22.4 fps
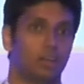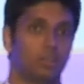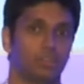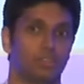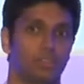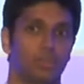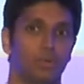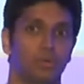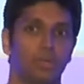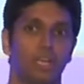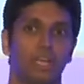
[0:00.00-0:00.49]

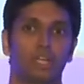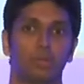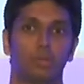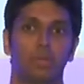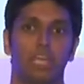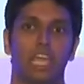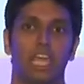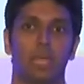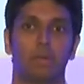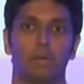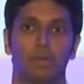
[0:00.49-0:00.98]
you need to
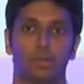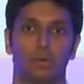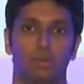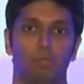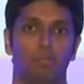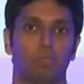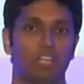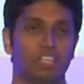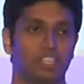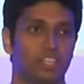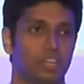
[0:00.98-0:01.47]
be able to
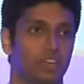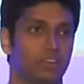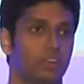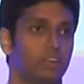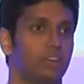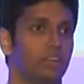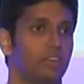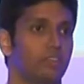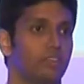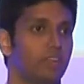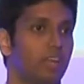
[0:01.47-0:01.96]

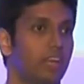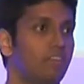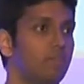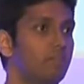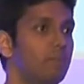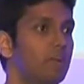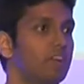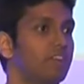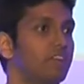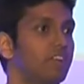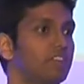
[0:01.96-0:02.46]
measure
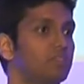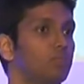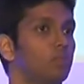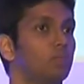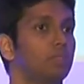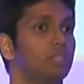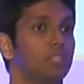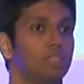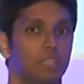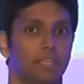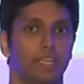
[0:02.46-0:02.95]
relevant metrics
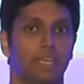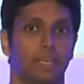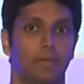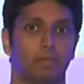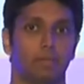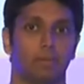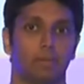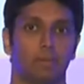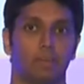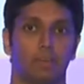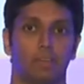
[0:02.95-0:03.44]
within the
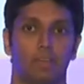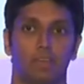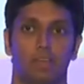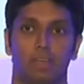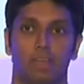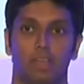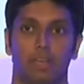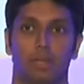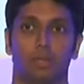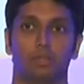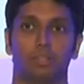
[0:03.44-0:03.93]
game.
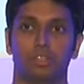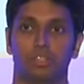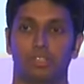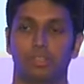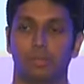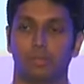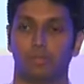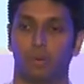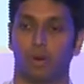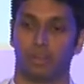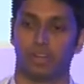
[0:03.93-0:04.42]
Now this
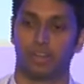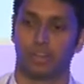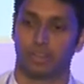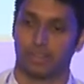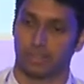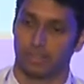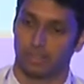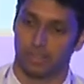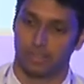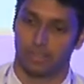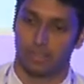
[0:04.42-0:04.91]
is
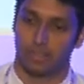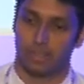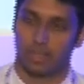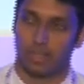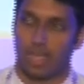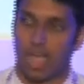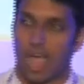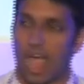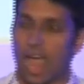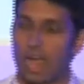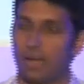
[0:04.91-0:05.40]
important.
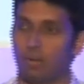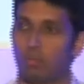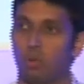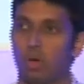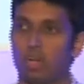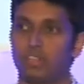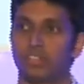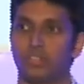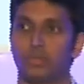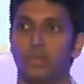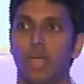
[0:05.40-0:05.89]
And
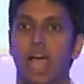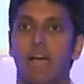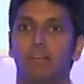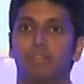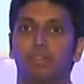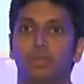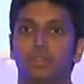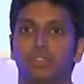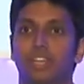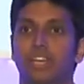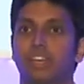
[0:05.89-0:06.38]
once you
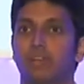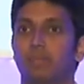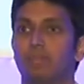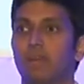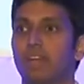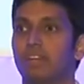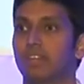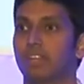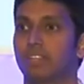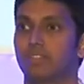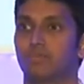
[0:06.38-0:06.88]
have those set of
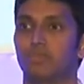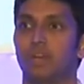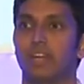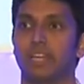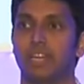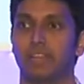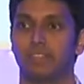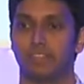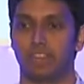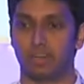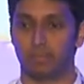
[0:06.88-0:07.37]
metrics
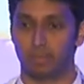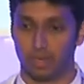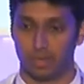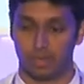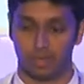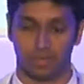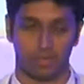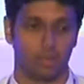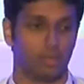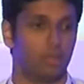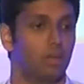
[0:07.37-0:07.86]
readily available,
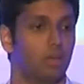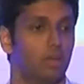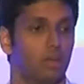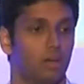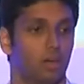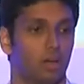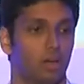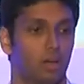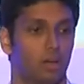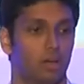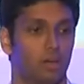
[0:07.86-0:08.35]

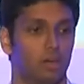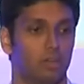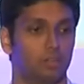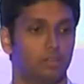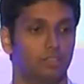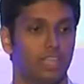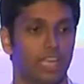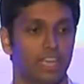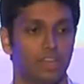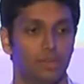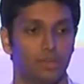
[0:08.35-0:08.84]

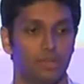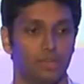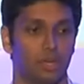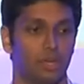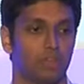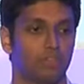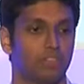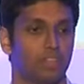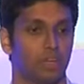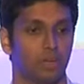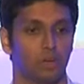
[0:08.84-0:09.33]
then you
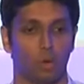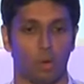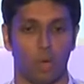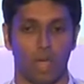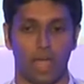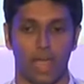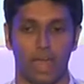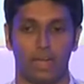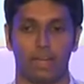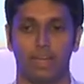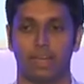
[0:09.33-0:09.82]
sort of go
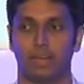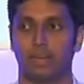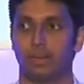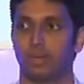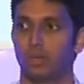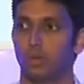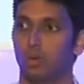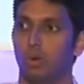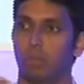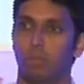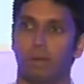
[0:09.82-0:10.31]
ahead
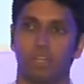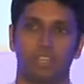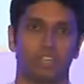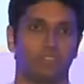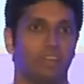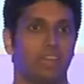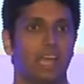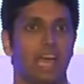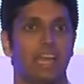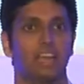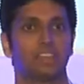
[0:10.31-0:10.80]
and do a bunch
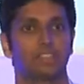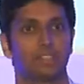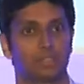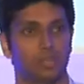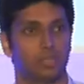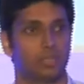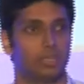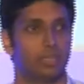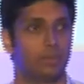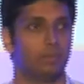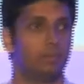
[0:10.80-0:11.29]
of analysis
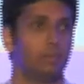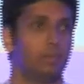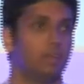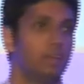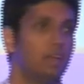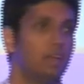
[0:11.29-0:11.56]
on them,